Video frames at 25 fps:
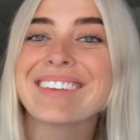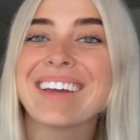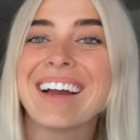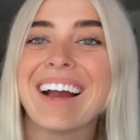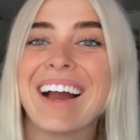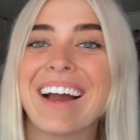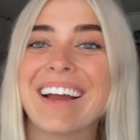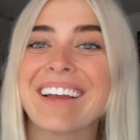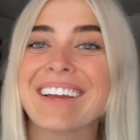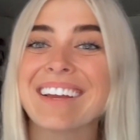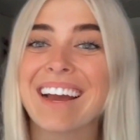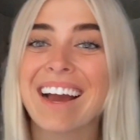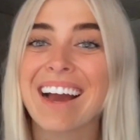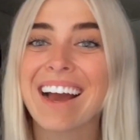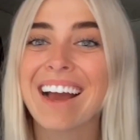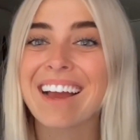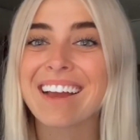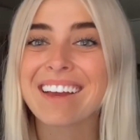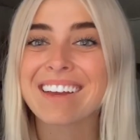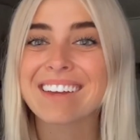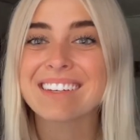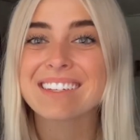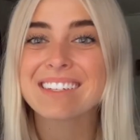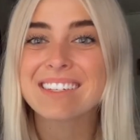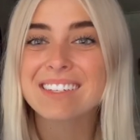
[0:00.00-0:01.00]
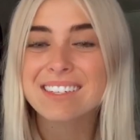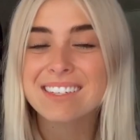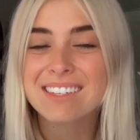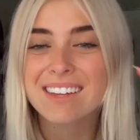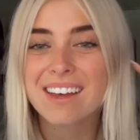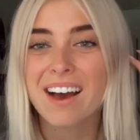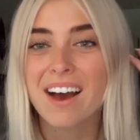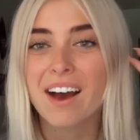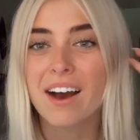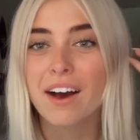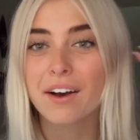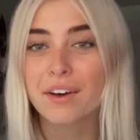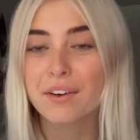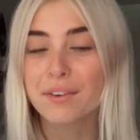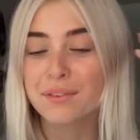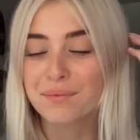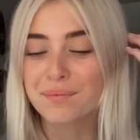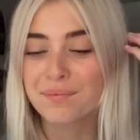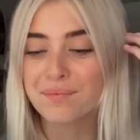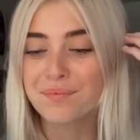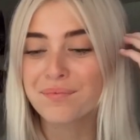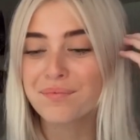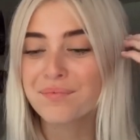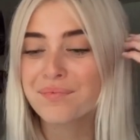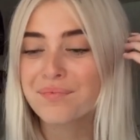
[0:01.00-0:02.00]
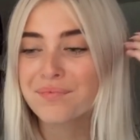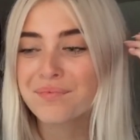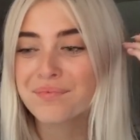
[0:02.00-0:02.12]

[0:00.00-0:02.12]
Hi guys. Um,